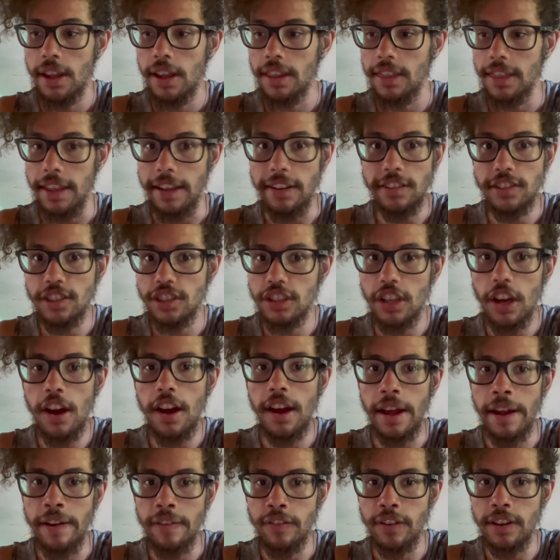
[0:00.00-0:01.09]
They saw
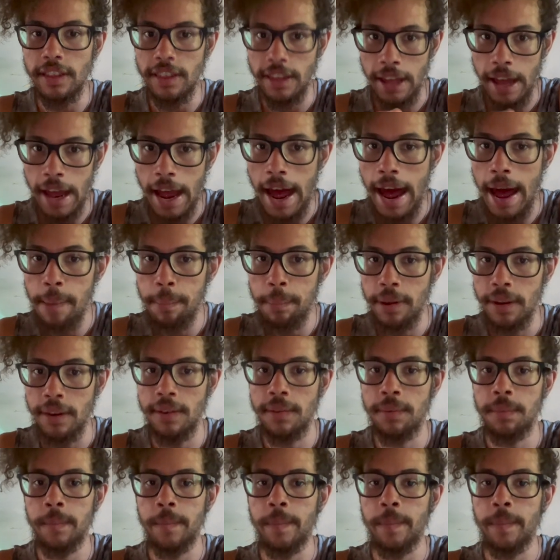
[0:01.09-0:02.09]
everything happen